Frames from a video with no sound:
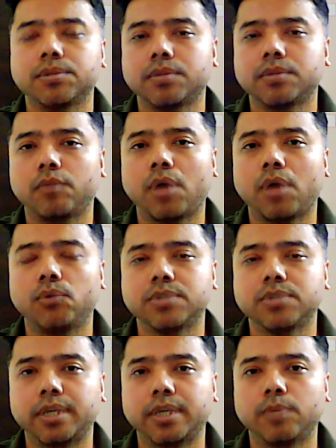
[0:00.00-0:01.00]
of how to set
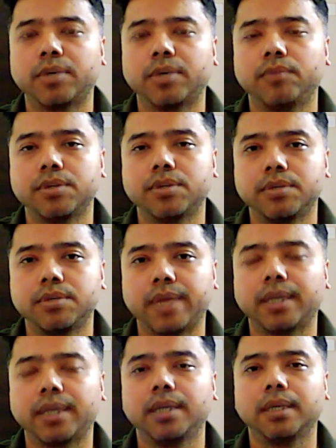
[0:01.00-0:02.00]
up conversion
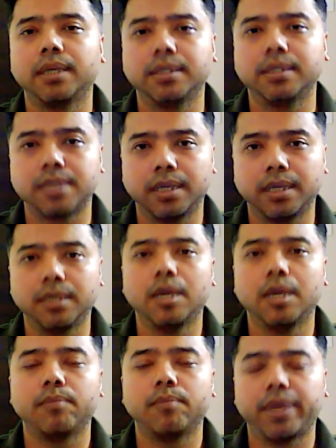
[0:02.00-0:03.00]
tracking inside
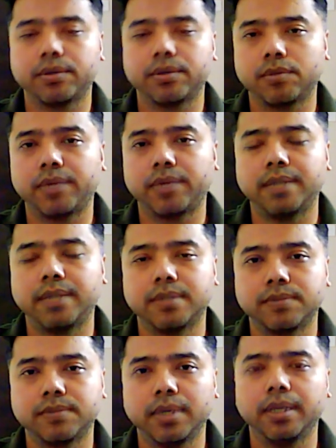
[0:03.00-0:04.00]
Microsoft Ads as
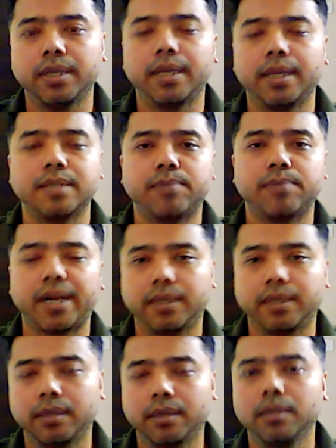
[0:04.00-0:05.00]
well as a practical
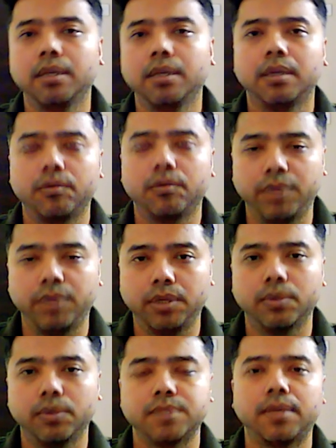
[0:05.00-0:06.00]
video as
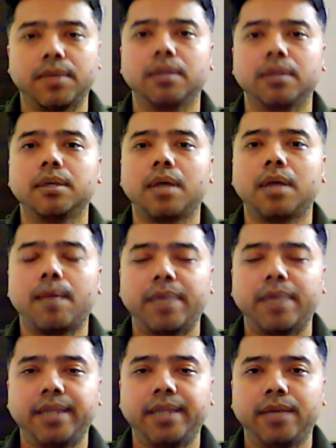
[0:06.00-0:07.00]
well. By the
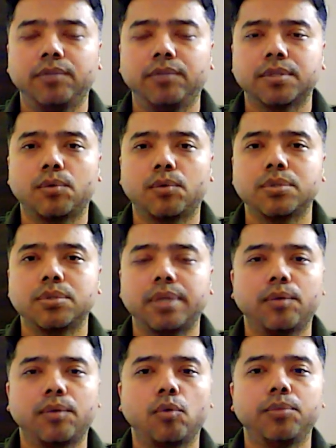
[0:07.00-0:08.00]
end of this course, I
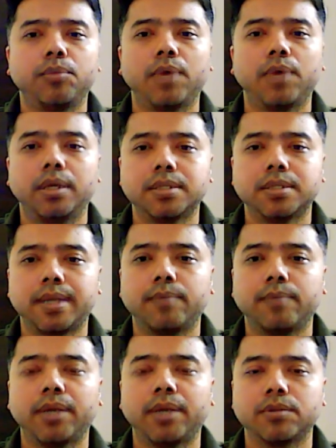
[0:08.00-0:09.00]
hope you understand
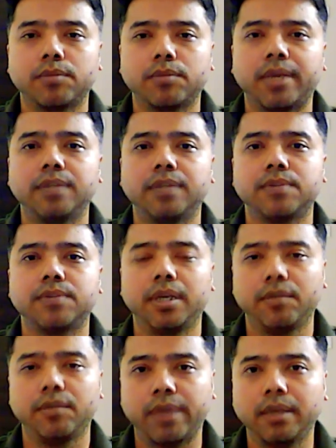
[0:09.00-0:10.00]
Microsoft Ads really
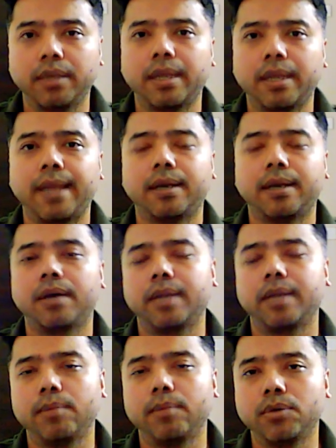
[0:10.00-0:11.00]
well and are able
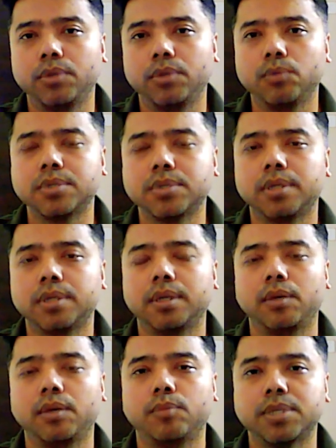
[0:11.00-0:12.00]
to use it in your
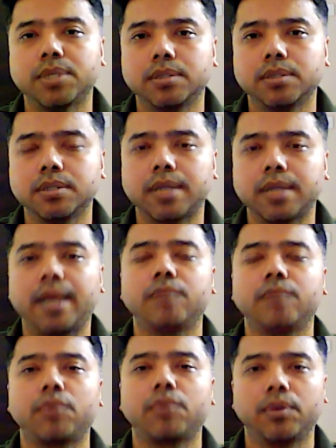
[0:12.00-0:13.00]
business and for
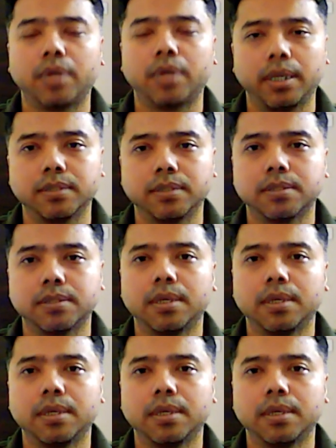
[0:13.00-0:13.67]
your clients.